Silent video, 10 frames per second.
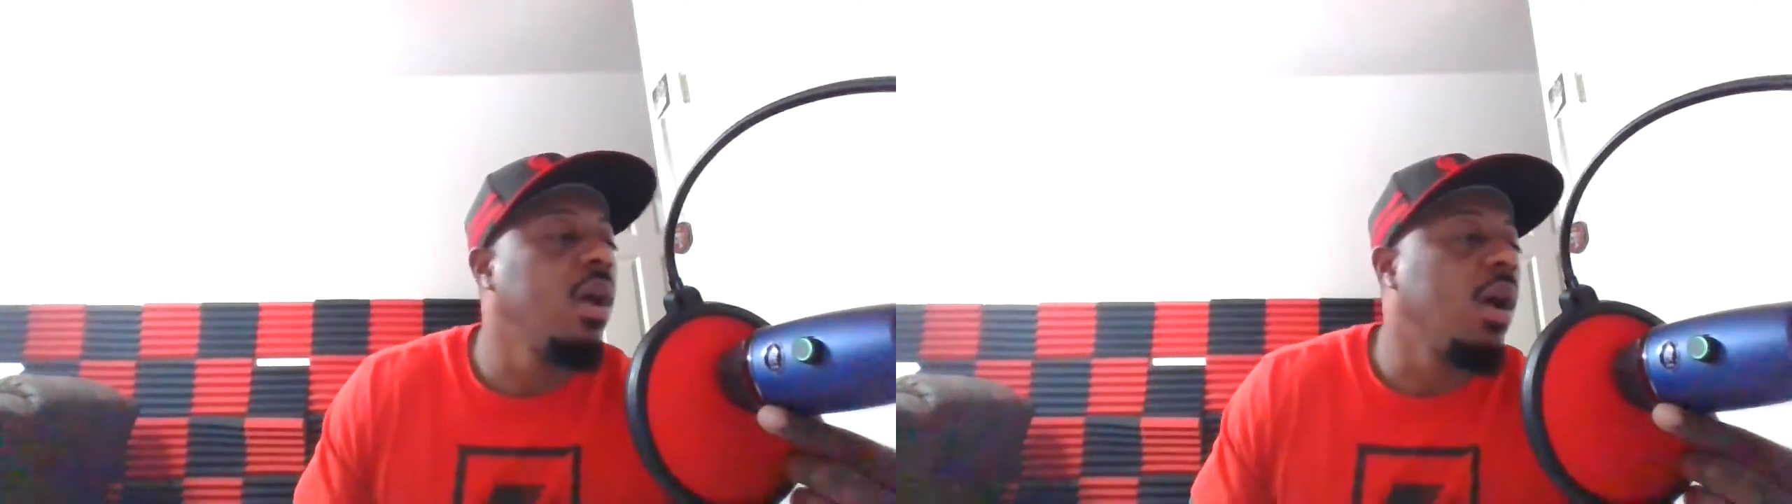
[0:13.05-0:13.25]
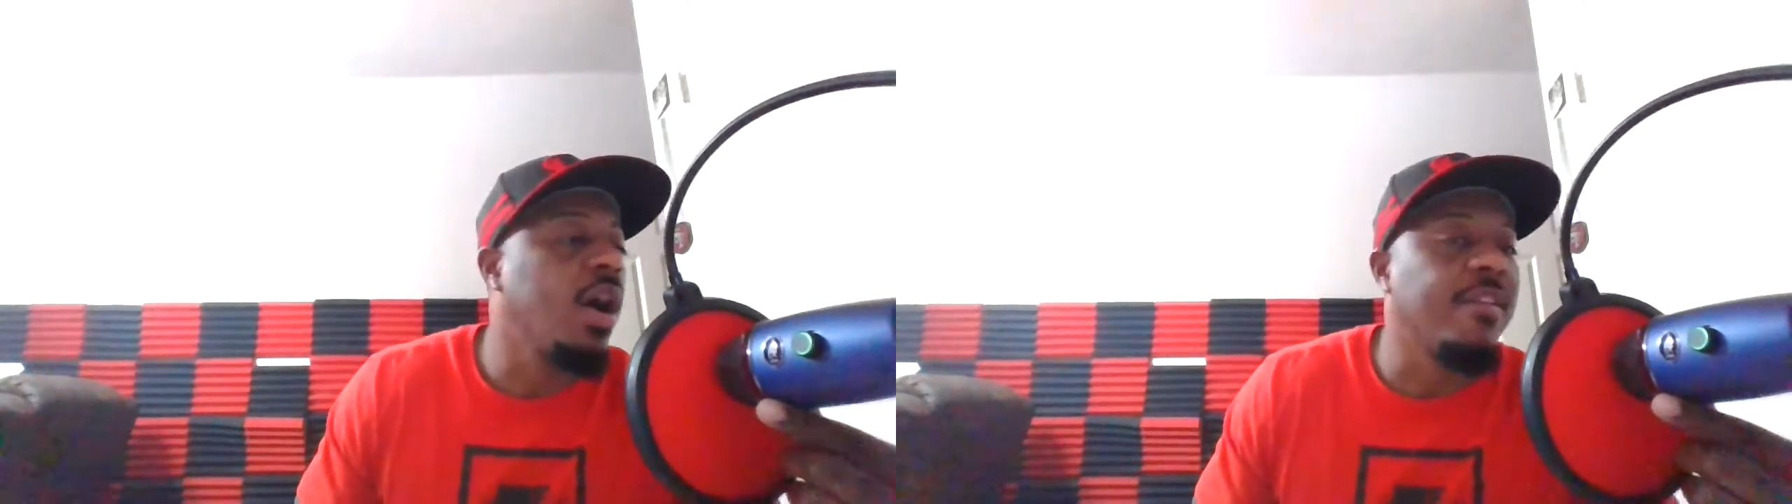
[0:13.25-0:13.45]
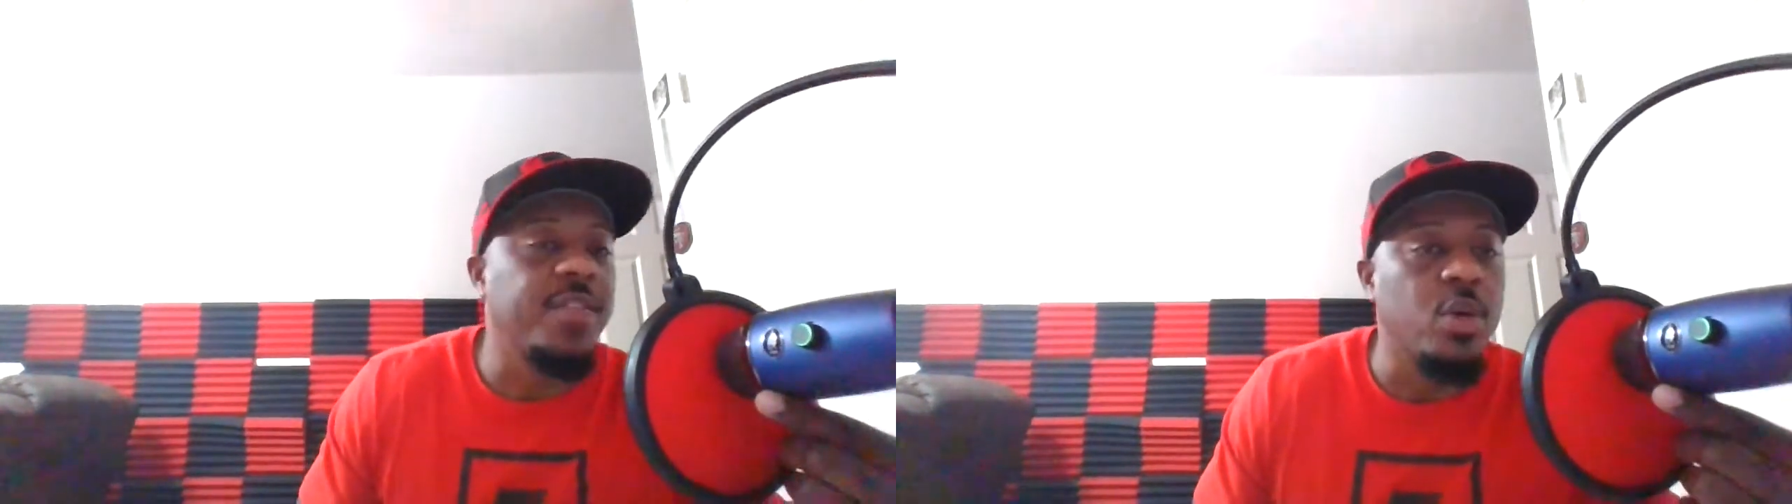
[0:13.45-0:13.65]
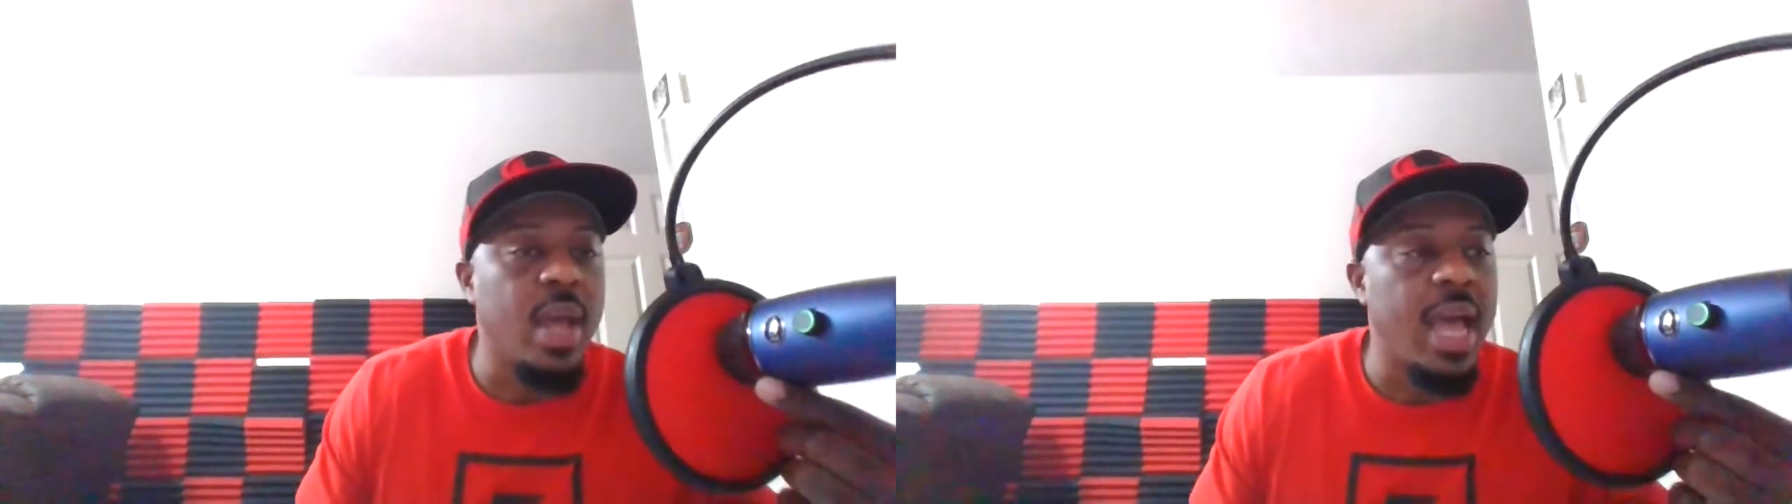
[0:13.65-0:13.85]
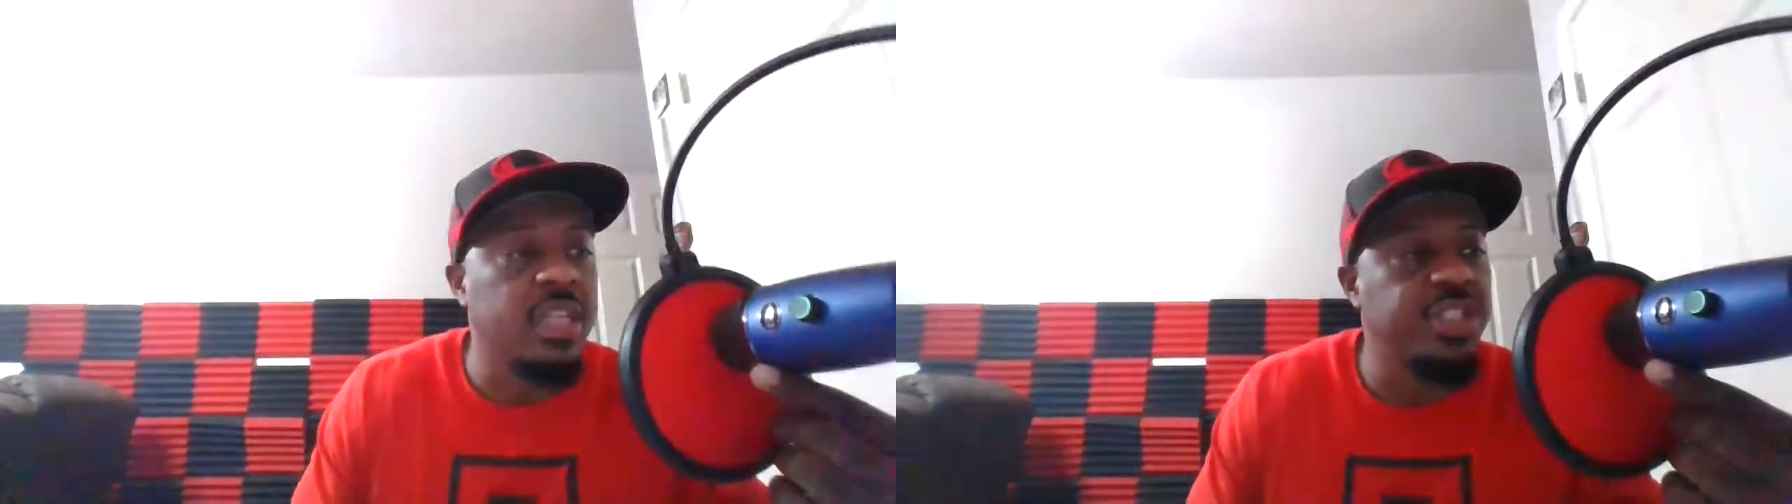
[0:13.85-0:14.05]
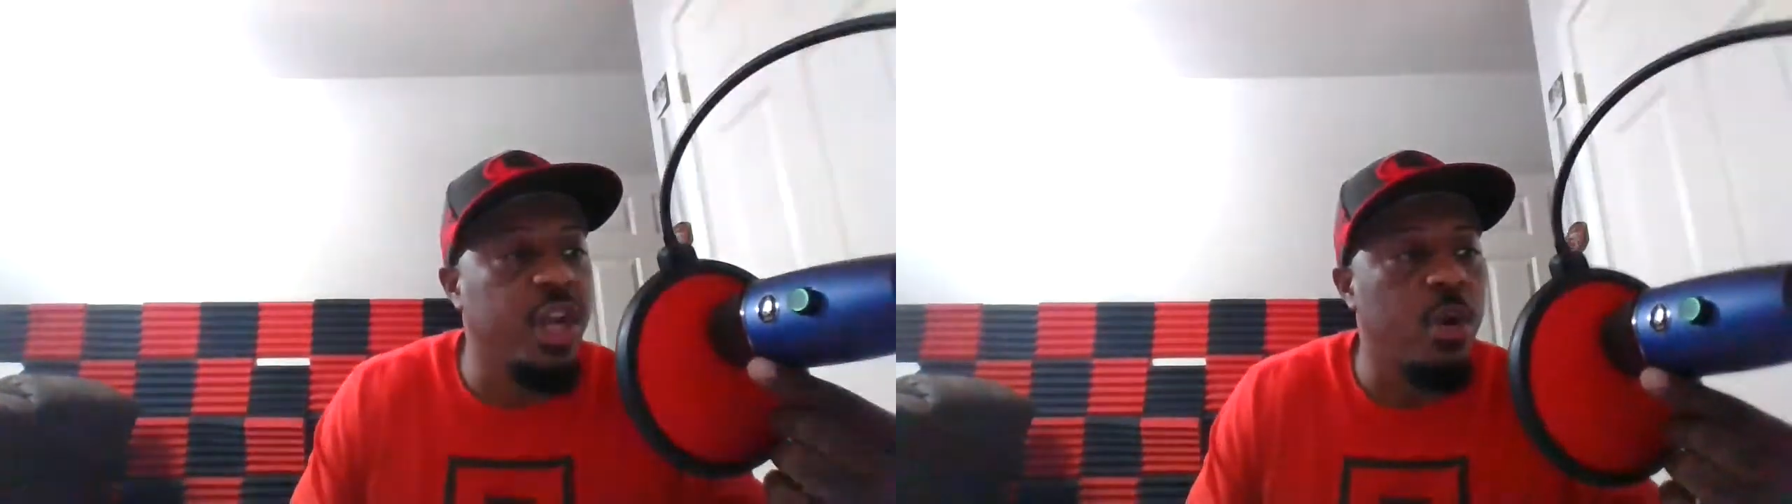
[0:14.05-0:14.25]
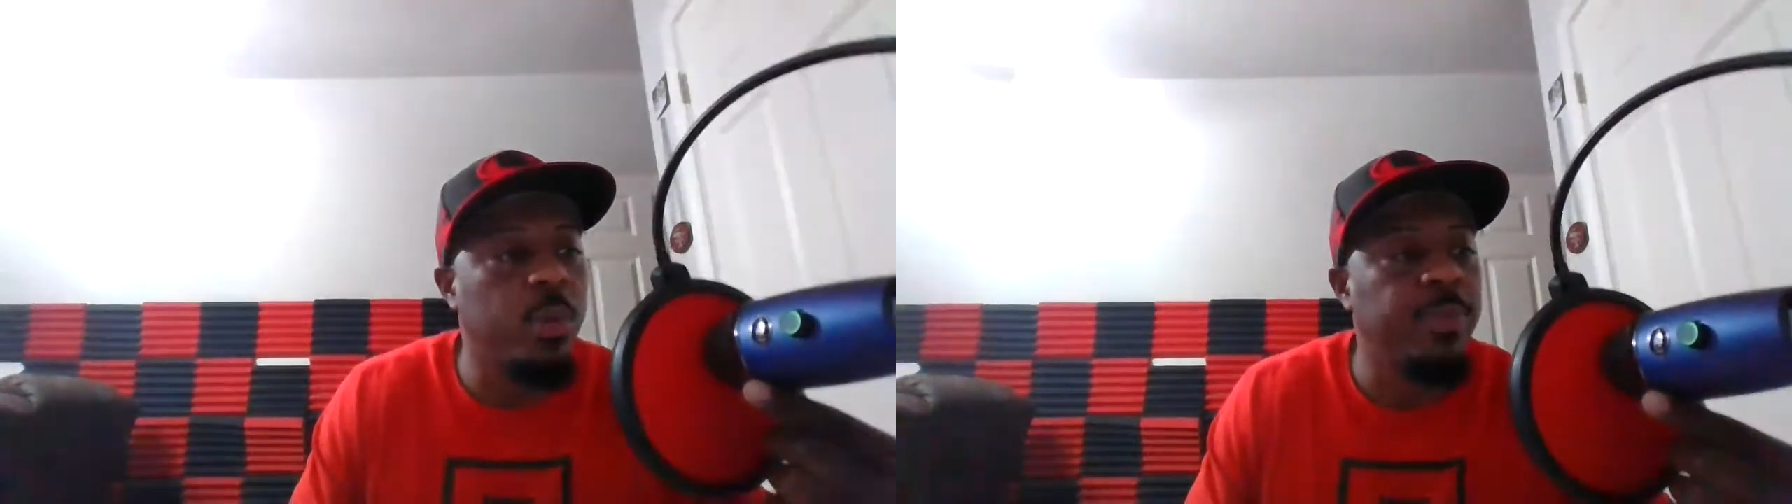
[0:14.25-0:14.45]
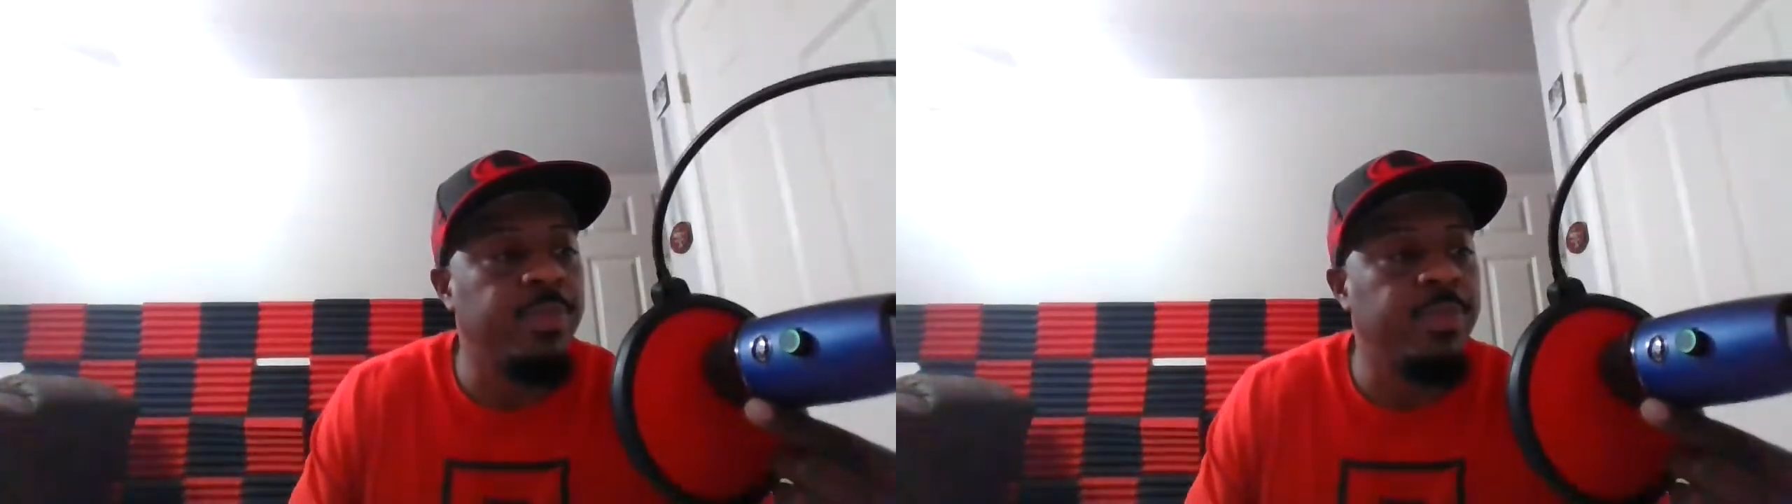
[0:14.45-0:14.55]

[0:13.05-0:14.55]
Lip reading: of the 49 Show.